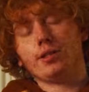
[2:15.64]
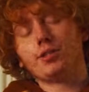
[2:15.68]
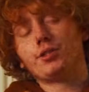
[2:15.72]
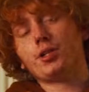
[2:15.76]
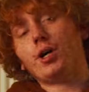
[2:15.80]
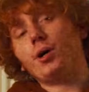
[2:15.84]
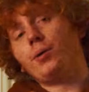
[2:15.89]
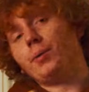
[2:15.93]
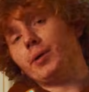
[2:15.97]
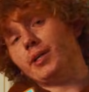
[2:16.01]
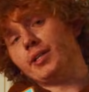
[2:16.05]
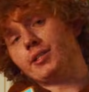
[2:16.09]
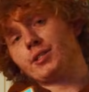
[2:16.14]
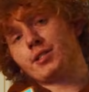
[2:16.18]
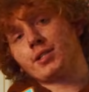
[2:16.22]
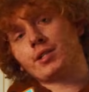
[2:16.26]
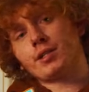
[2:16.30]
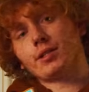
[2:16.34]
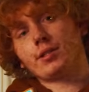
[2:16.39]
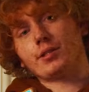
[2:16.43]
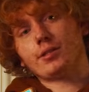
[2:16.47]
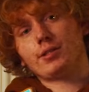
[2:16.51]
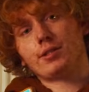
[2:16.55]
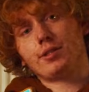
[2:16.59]
As always,
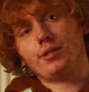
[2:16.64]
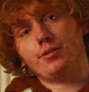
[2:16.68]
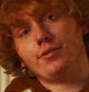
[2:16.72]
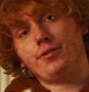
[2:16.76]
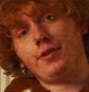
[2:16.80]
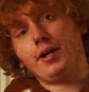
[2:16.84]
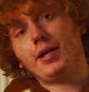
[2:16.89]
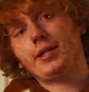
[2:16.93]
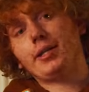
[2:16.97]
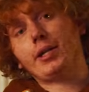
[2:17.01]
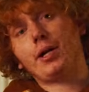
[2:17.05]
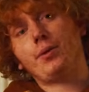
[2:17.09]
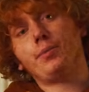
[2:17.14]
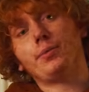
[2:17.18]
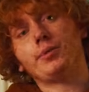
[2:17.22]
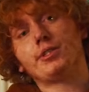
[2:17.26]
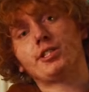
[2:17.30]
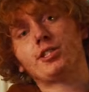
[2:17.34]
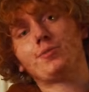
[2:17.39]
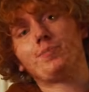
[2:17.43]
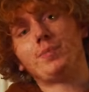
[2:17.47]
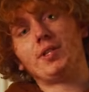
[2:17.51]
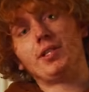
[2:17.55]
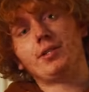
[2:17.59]
to find out
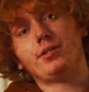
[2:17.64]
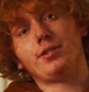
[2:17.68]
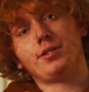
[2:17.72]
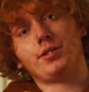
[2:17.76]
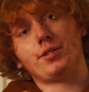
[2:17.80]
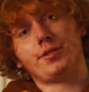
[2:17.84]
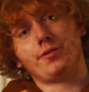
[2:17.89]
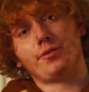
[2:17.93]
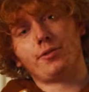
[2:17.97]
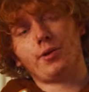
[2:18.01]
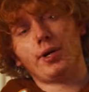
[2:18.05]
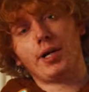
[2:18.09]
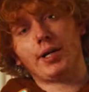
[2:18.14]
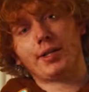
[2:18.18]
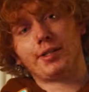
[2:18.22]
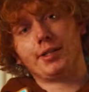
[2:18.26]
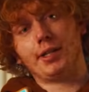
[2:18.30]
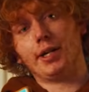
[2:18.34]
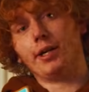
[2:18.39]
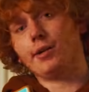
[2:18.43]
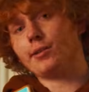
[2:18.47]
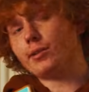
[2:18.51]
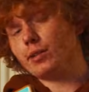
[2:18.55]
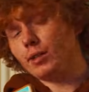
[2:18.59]
what species of
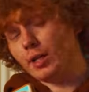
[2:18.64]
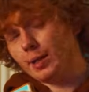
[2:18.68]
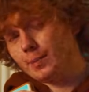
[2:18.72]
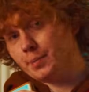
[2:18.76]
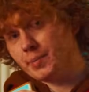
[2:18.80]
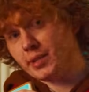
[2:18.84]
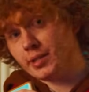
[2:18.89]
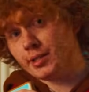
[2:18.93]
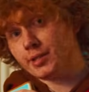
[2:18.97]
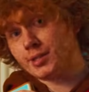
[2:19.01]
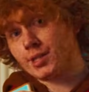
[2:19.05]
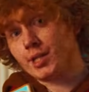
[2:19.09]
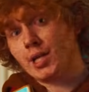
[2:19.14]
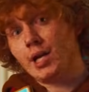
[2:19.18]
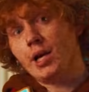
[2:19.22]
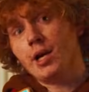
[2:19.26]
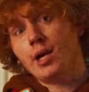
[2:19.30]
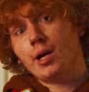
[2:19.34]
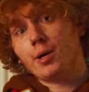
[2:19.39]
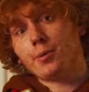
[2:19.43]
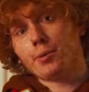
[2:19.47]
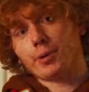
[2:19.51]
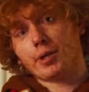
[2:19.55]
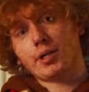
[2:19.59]
crocodile Klump is,
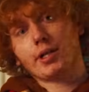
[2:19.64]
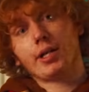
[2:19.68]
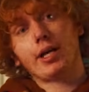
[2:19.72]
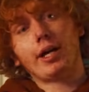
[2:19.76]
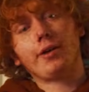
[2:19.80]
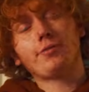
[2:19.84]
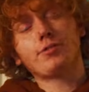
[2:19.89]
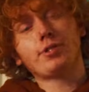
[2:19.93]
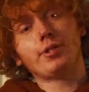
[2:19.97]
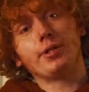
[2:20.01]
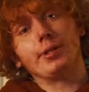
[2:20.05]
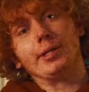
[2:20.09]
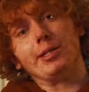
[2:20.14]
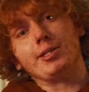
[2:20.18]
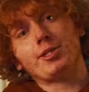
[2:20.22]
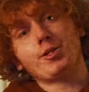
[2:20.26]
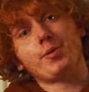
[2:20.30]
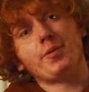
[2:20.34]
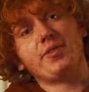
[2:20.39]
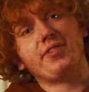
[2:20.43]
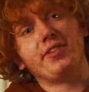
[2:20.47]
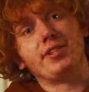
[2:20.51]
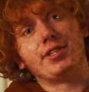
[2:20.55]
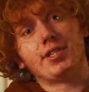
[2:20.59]
we're gonna have to look at
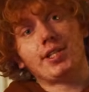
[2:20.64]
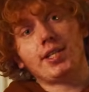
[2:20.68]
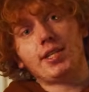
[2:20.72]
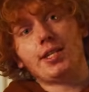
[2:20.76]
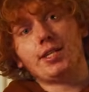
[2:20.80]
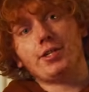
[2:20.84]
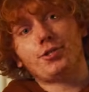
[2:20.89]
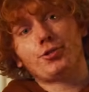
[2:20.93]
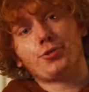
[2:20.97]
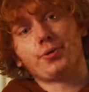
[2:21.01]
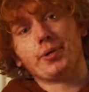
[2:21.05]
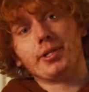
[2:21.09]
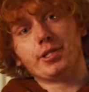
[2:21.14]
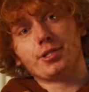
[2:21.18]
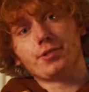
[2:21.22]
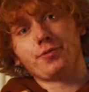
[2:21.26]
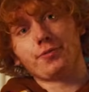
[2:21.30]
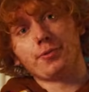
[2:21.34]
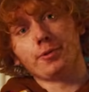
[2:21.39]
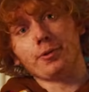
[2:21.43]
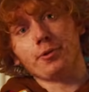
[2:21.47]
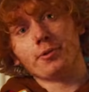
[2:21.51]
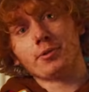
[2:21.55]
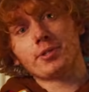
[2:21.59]
some of his key traits
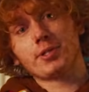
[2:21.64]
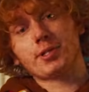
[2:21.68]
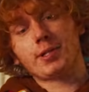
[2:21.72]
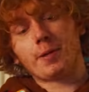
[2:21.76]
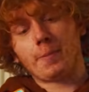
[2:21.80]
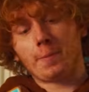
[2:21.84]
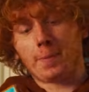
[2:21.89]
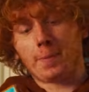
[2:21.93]
first.